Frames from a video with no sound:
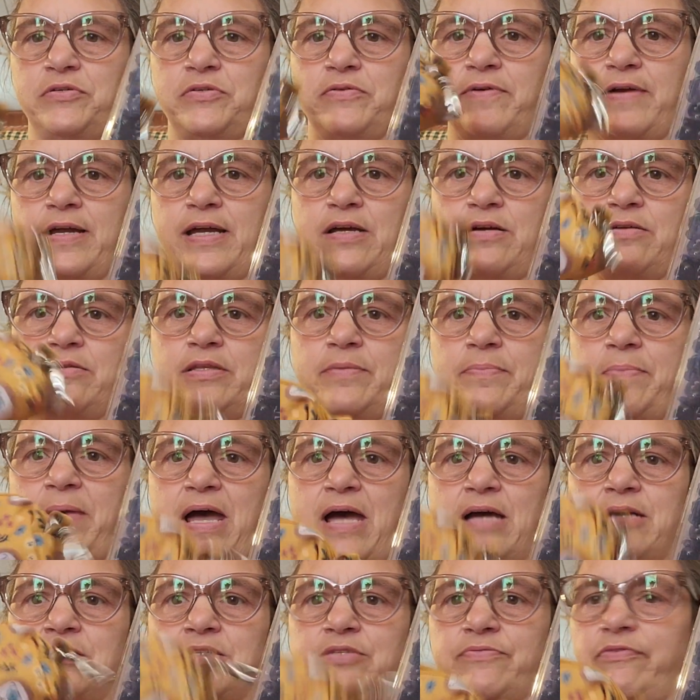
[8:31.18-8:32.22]
around. The
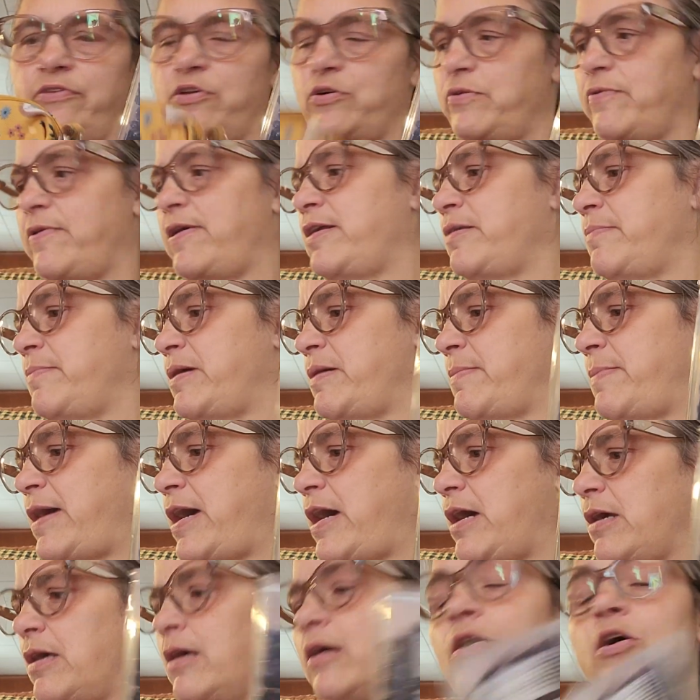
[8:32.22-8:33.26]
backs float around in my
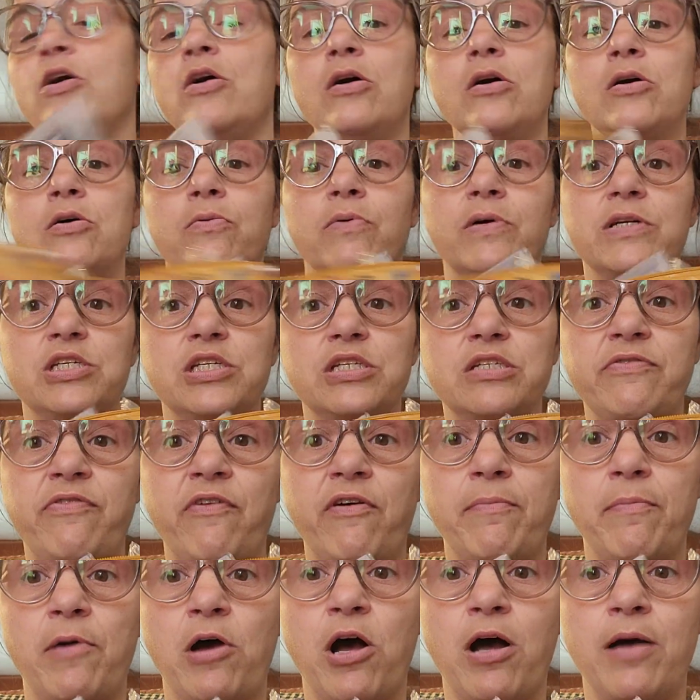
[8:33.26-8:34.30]
bag, which is
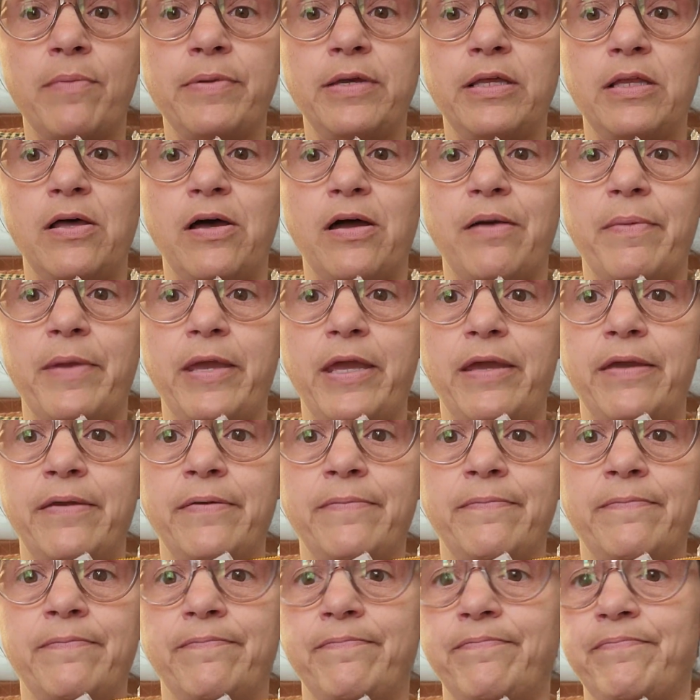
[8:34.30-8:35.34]
from Hobby Lobby,
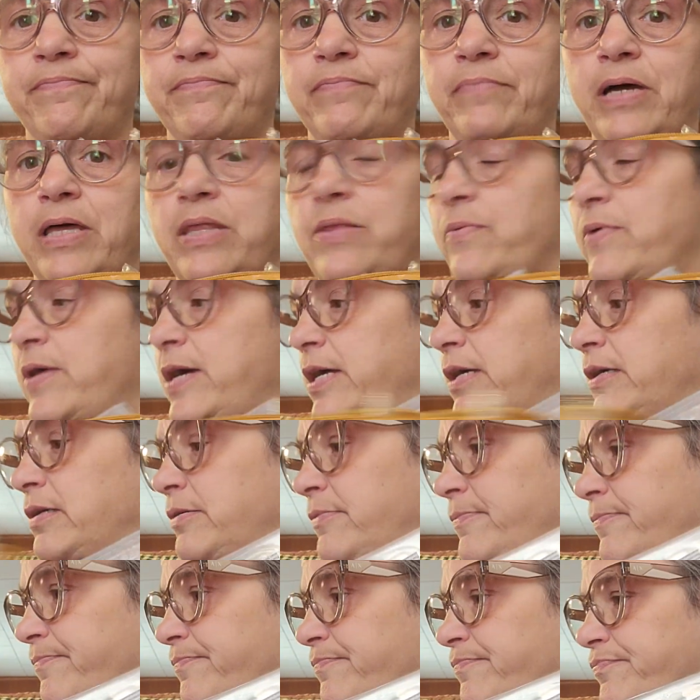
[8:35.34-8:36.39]
by the way.
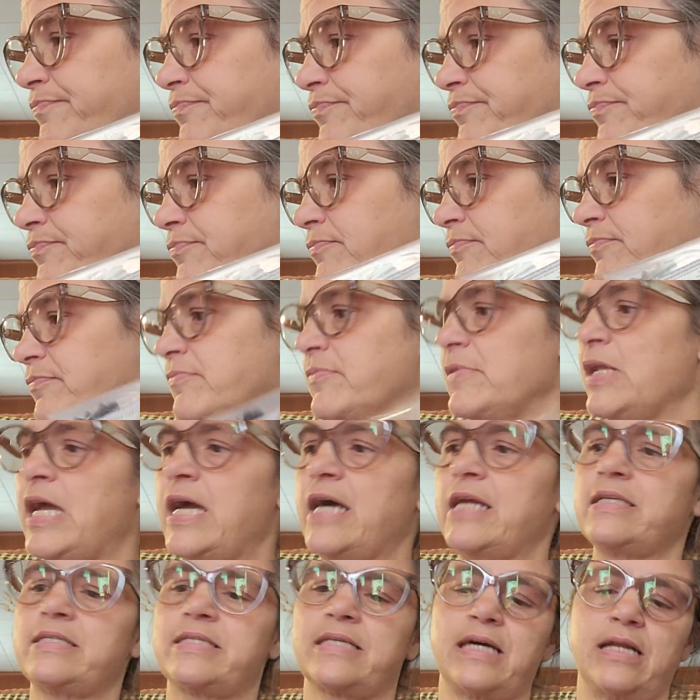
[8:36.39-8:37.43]

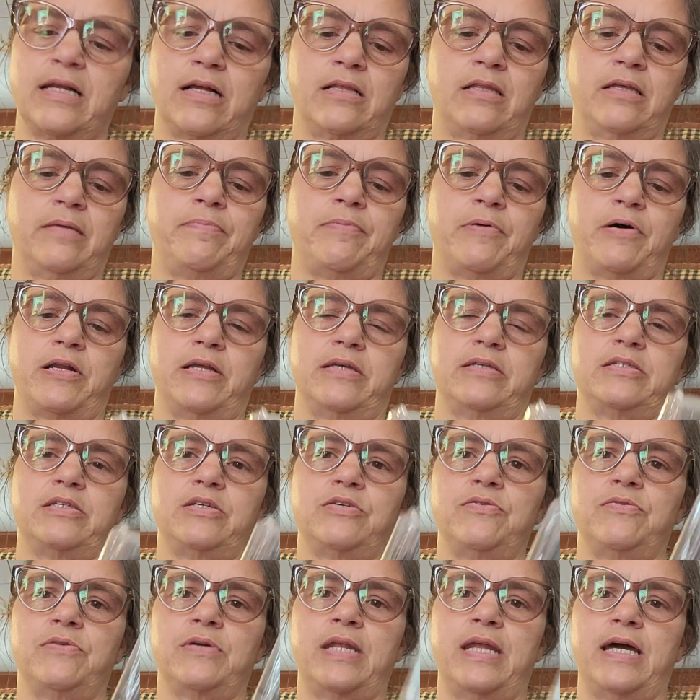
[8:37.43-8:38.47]
And it's got a clip on it, so
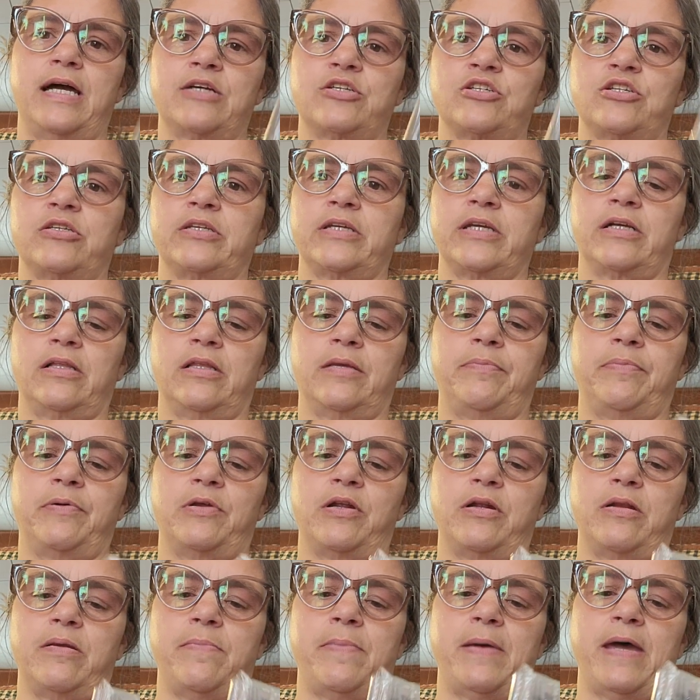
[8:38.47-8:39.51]
you can actually clip it
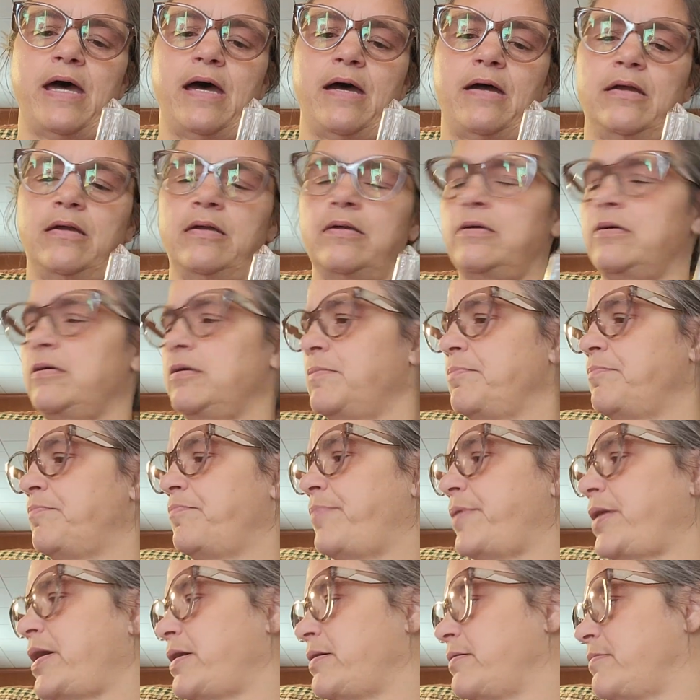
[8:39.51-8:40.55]
on a bag.
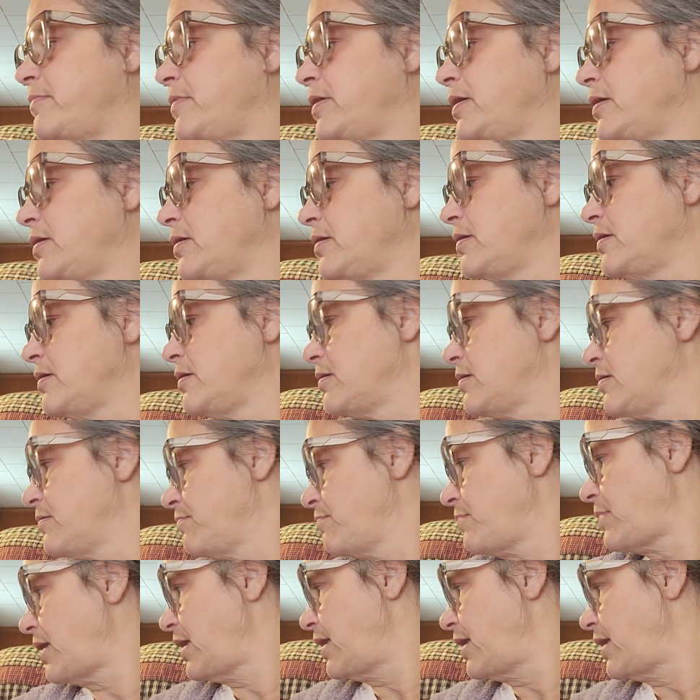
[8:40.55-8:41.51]
But my